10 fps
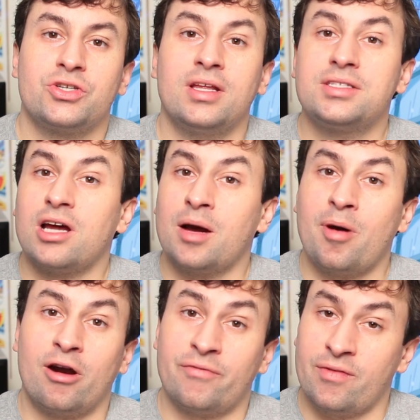So let's talk
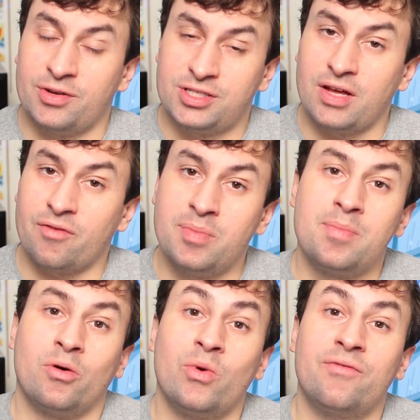about our favorite stuff and
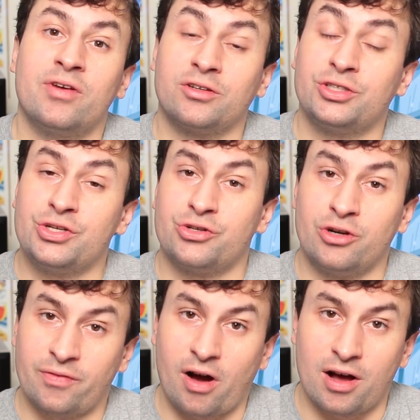people we feel
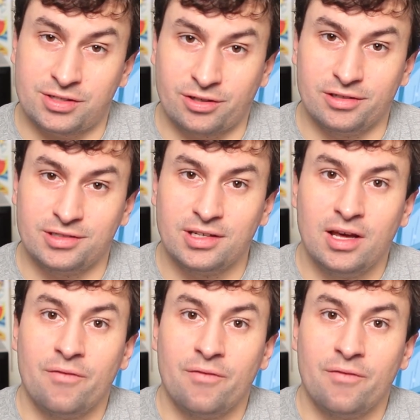deserve Oscars.